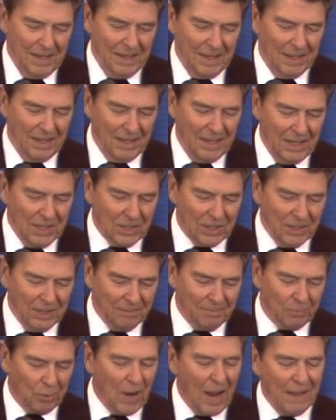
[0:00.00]
In
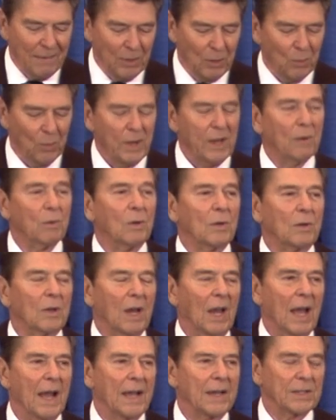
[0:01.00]
addition, private railroad
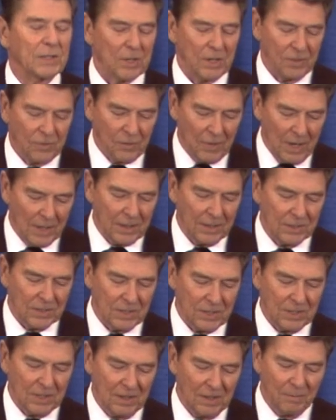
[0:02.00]
lines and
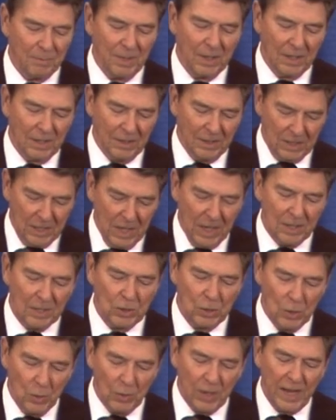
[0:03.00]
truckers have
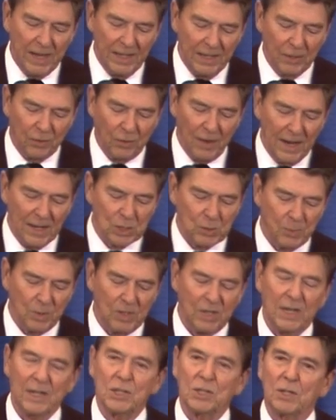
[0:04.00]
begun donating
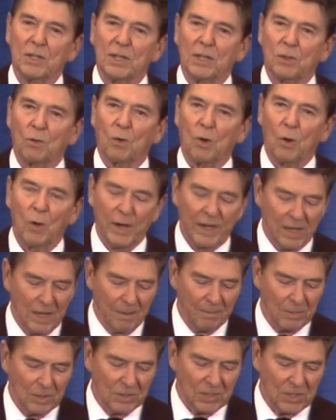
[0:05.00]
transportation in growing
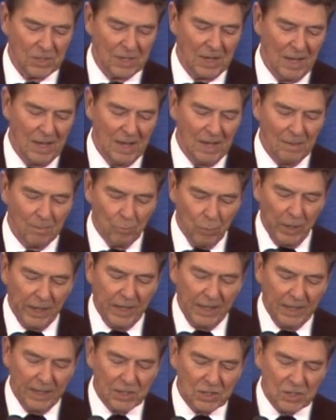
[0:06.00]
numbers,
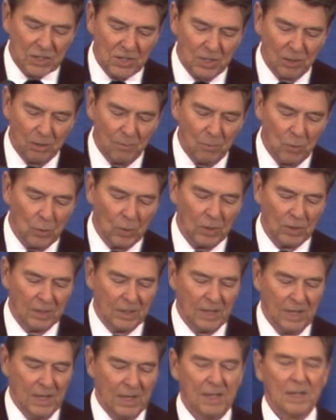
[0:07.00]
bringing in still more
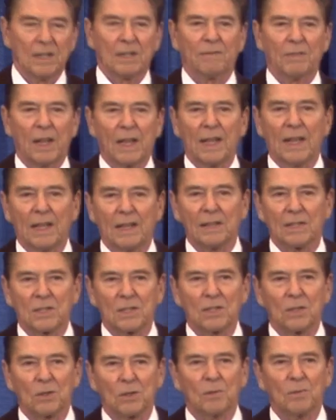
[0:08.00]
of the hay that's
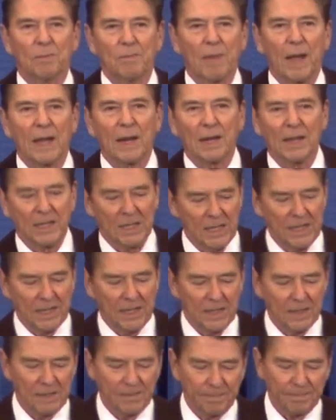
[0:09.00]
so badly
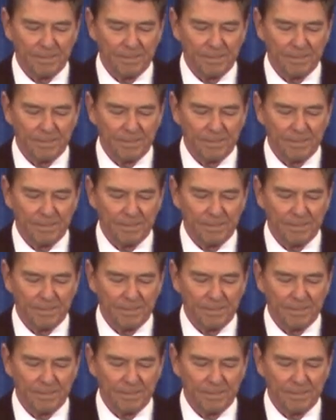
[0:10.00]
needed.